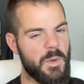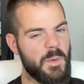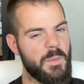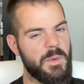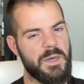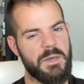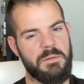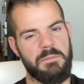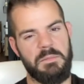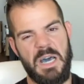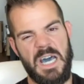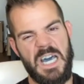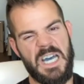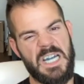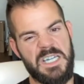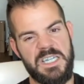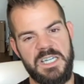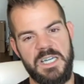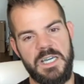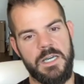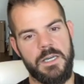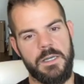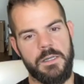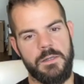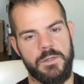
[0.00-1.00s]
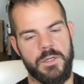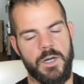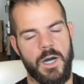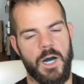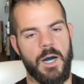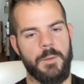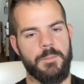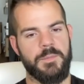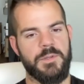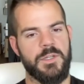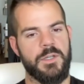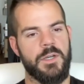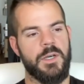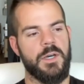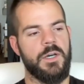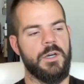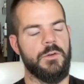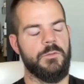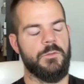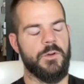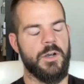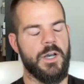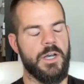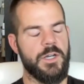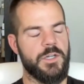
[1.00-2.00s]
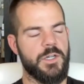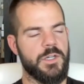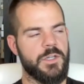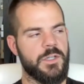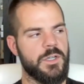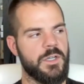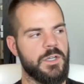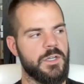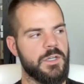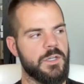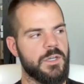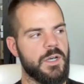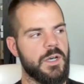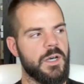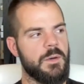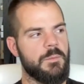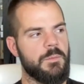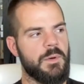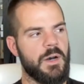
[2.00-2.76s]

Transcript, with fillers: maybe eighteen mm-hmm. tops mm-hmm. for agencies.